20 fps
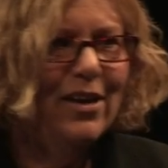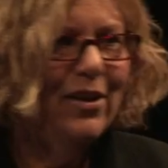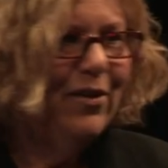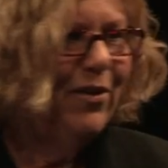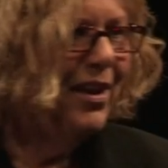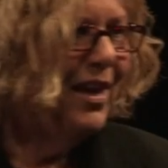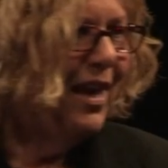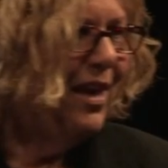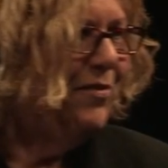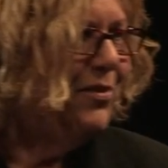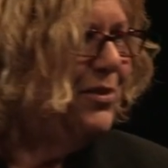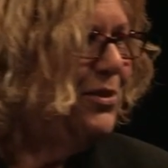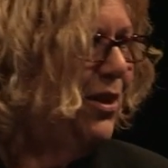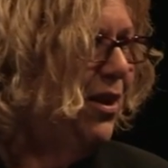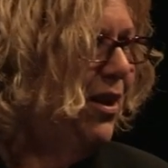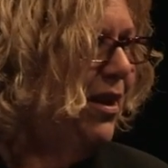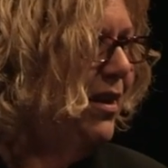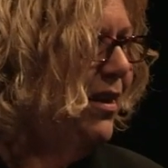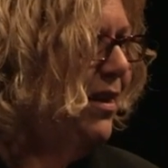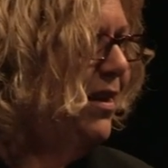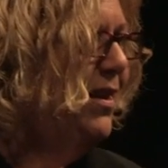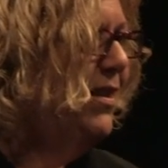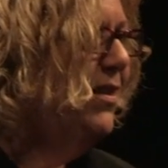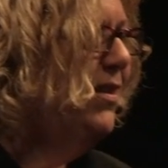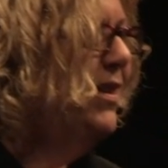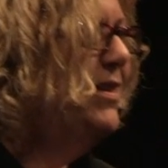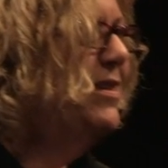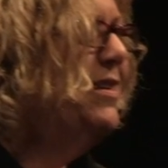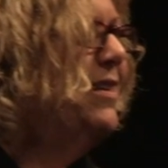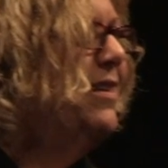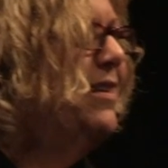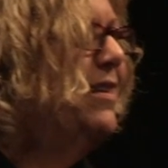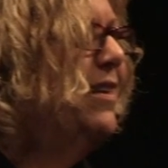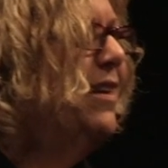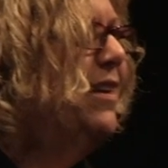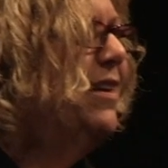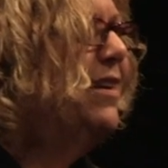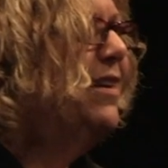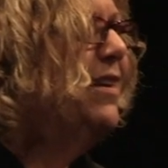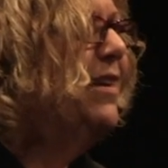You know, I gave a talk in London
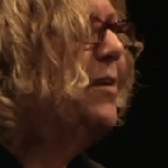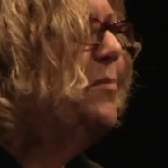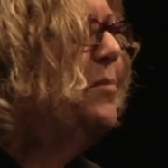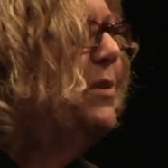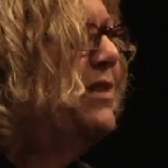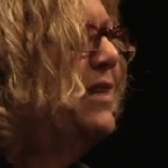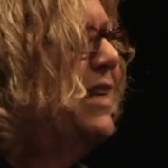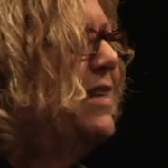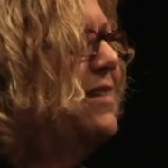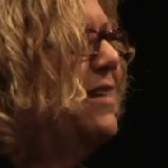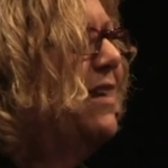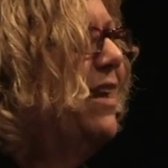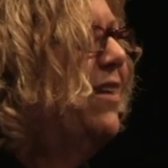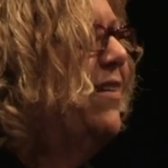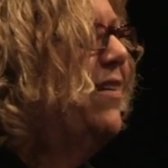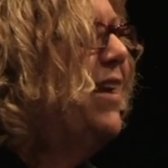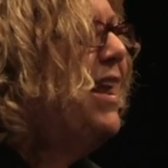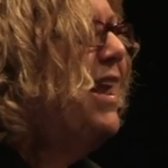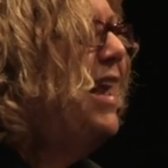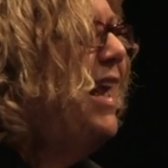a couple of days ago,